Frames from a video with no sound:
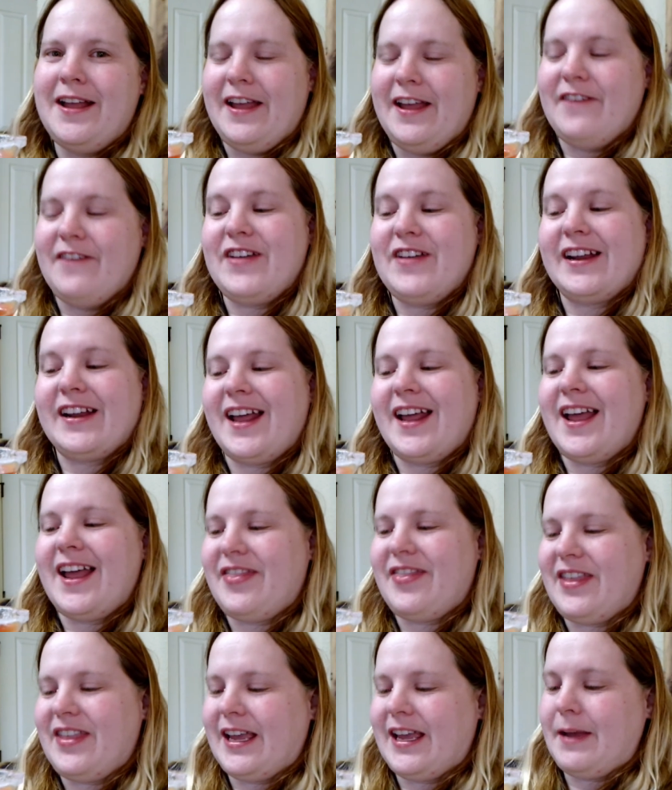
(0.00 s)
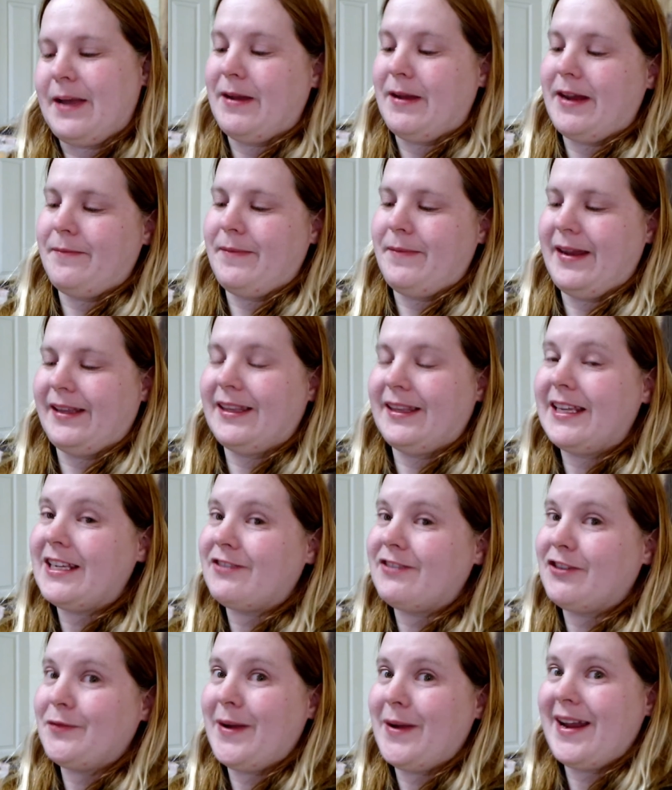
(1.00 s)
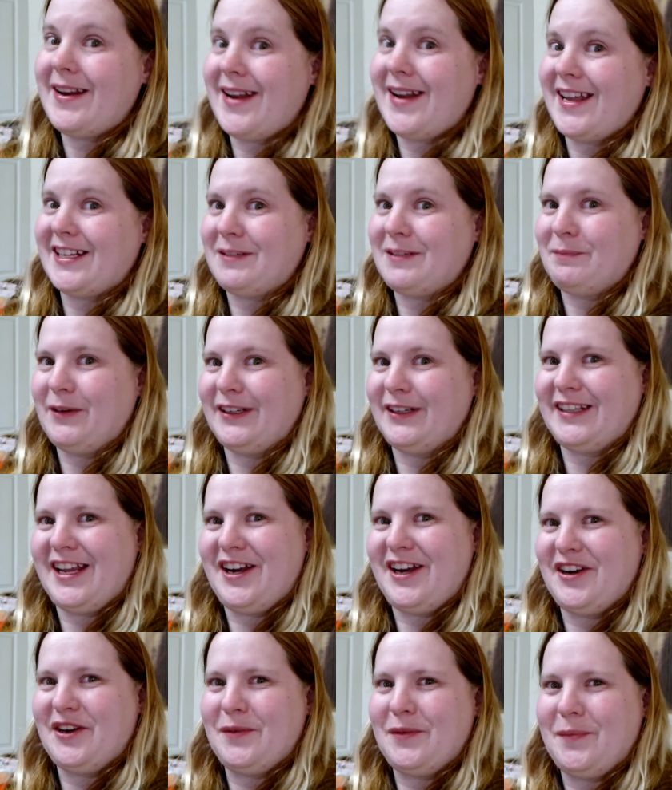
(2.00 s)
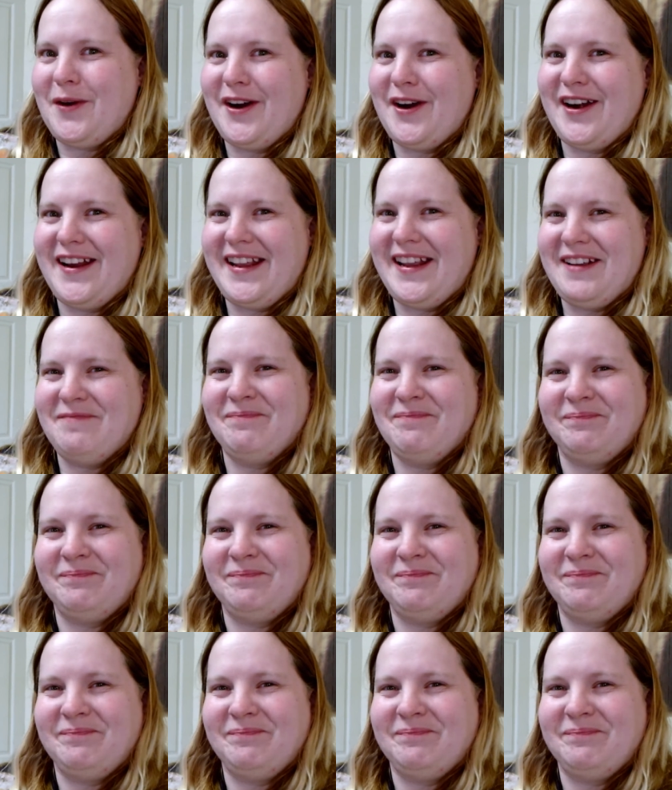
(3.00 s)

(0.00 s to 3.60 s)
In fact, I think I might make these for my next birthday girl party.